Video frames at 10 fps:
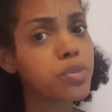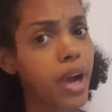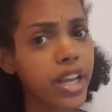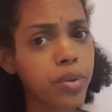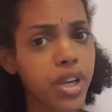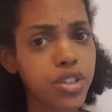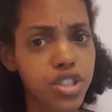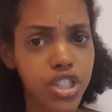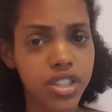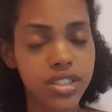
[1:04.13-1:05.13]
by the way you
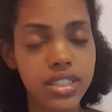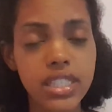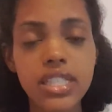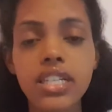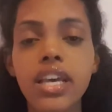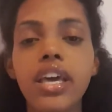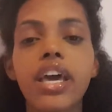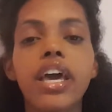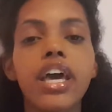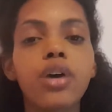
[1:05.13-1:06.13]
shouldn't,
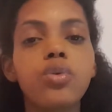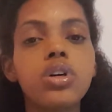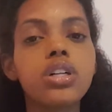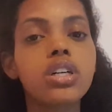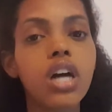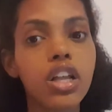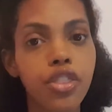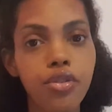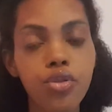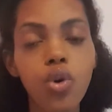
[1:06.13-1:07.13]
it will
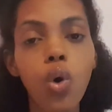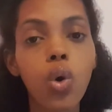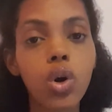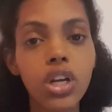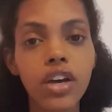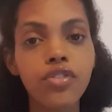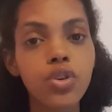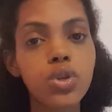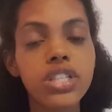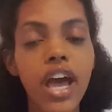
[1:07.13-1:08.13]
cut through all of
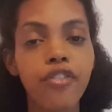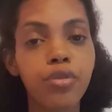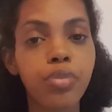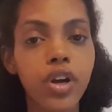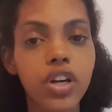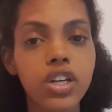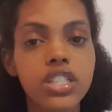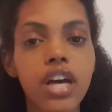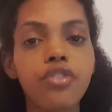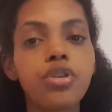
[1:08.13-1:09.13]
those heavy
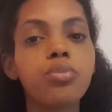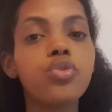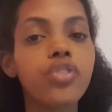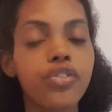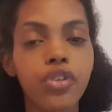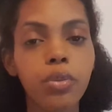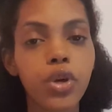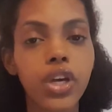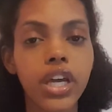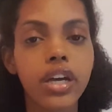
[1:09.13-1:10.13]
products and remove it from
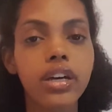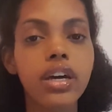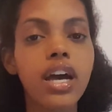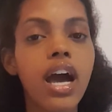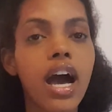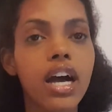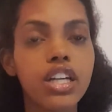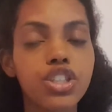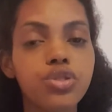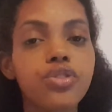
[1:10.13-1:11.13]
your hair,
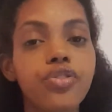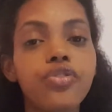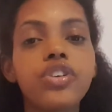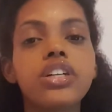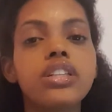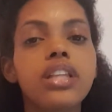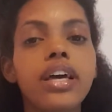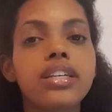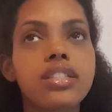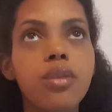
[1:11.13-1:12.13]
and you'll feel
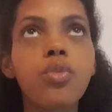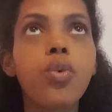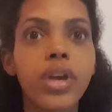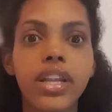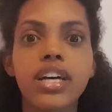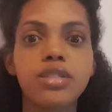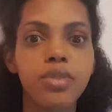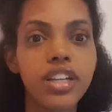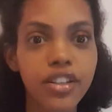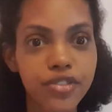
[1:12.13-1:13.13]
like some weight has
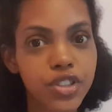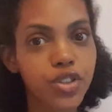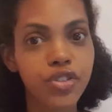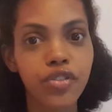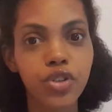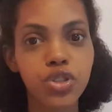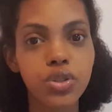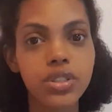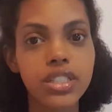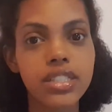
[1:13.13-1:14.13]
been lifted off of your
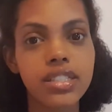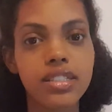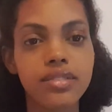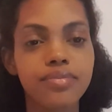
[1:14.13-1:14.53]
shoulders.